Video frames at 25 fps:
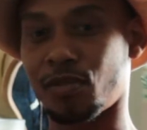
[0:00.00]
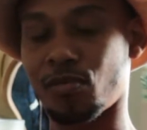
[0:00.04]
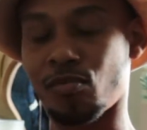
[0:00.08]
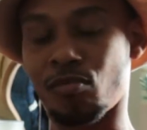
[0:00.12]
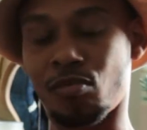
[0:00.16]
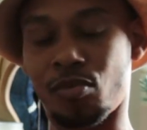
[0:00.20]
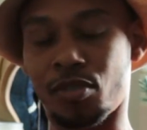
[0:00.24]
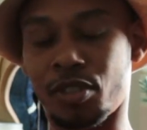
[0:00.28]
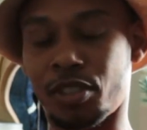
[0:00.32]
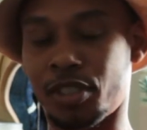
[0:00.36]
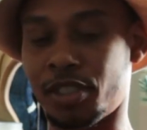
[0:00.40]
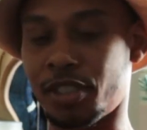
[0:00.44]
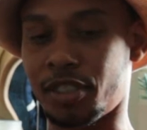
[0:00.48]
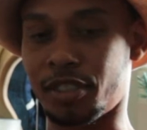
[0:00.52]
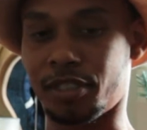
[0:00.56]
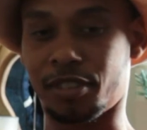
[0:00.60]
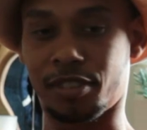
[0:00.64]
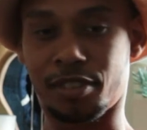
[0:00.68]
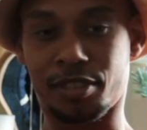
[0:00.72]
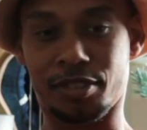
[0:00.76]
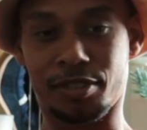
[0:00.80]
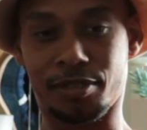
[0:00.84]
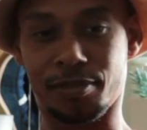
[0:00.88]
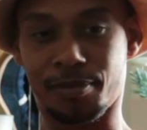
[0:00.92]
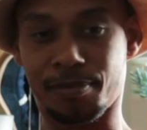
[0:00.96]
would
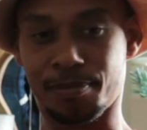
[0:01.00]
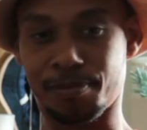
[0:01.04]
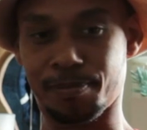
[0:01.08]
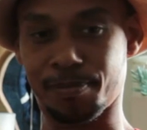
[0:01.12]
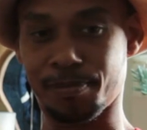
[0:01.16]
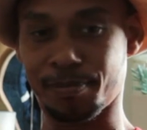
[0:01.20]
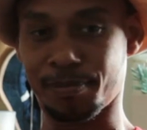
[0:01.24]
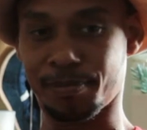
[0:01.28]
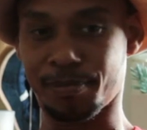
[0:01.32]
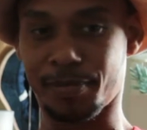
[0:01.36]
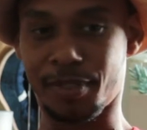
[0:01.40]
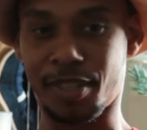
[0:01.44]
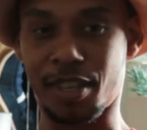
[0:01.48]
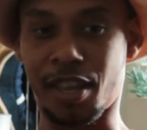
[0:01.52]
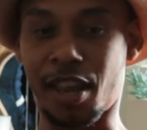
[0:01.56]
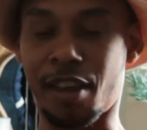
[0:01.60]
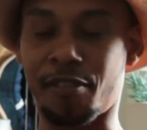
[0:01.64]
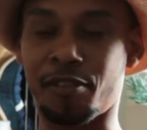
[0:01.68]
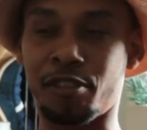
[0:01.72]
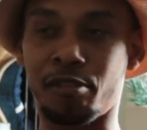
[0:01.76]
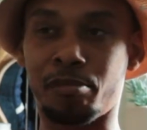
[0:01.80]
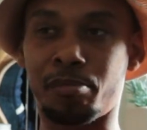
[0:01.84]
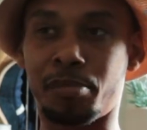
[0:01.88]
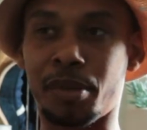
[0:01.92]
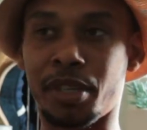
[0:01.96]
just
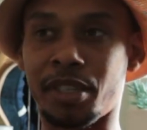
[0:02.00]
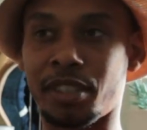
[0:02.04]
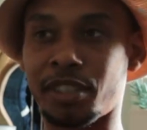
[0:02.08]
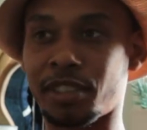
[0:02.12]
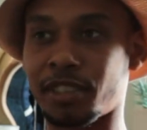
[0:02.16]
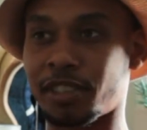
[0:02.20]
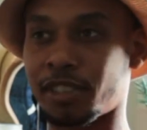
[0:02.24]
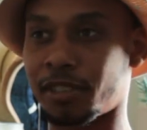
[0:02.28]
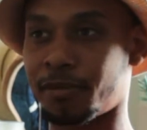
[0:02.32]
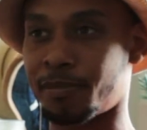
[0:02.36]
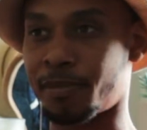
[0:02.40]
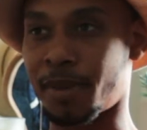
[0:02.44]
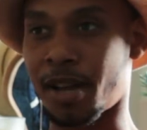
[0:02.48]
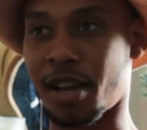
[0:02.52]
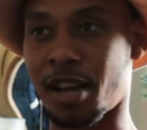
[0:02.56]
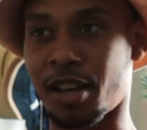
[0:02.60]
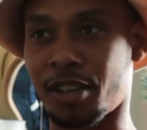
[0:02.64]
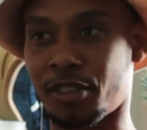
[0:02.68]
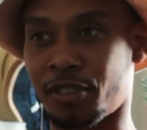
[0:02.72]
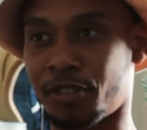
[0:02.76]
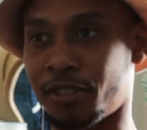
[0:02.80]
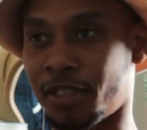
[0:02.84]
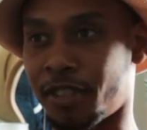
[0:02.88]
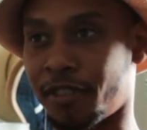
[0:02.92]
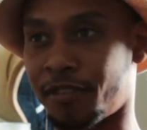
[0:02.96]
have the biggest
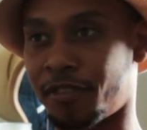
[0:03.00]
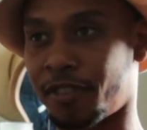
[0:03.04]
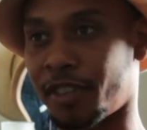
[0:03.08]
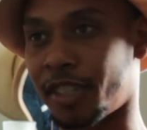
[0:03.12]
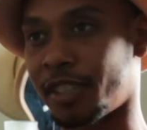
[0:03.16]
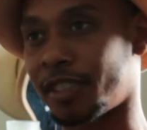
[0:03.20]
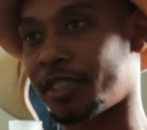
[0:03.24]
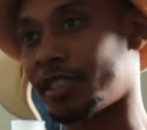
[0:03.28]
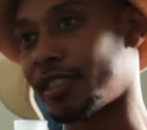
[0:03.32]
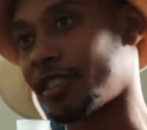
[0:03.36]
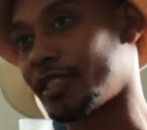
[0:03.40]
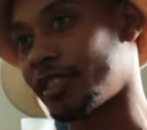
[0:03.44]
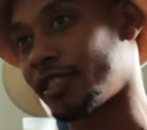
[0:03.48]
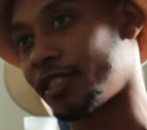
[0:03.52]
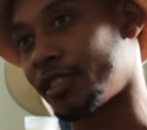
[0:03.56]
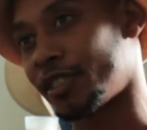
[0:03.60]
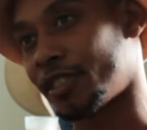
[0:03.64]
smile on their faces,